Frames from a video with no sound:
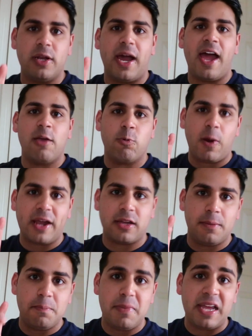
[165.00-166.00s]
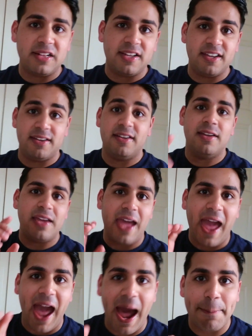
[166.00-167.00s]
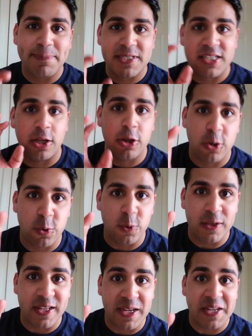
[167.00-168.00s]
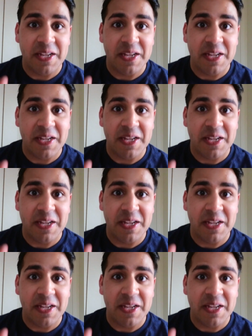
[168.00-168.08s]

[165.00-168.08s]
I recommend it? Absolutely.